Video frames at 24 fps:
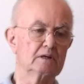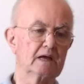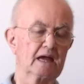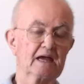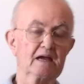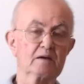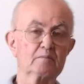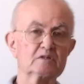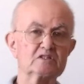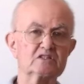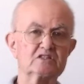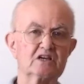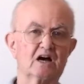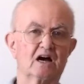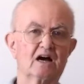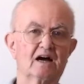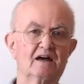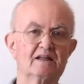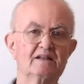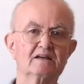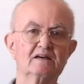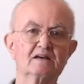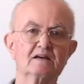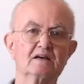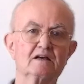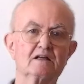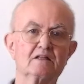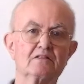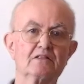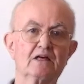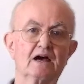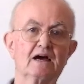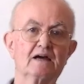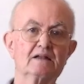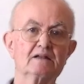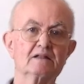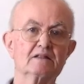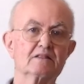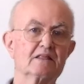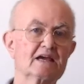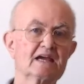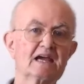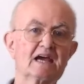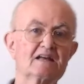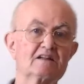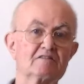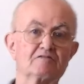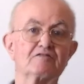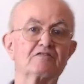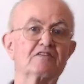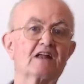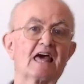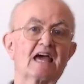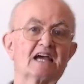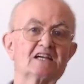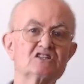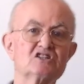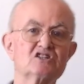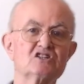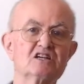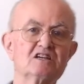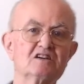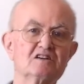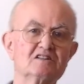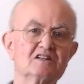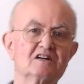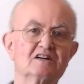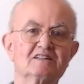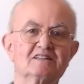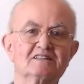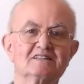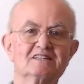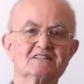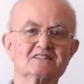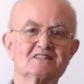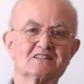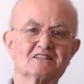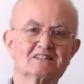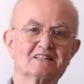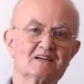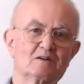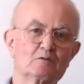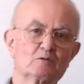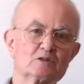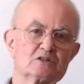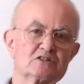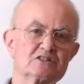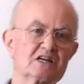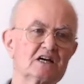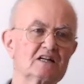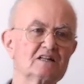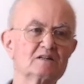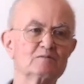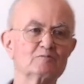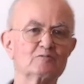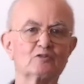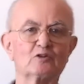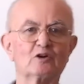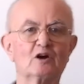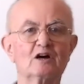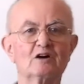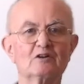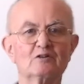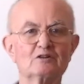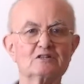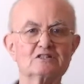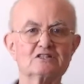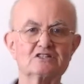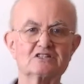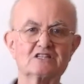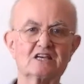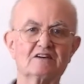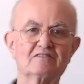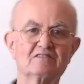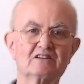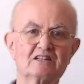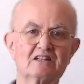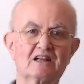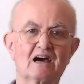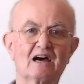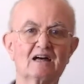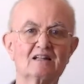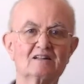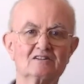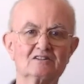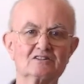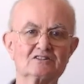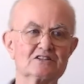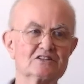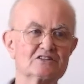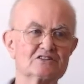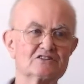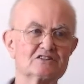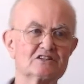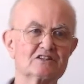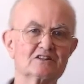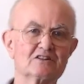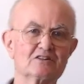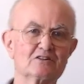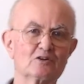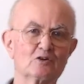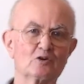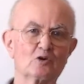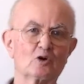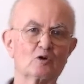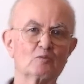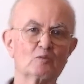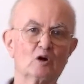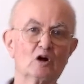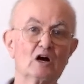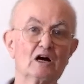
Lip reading: Amazon that they had a flash deal on this, and they were selling for $107 instead of the normal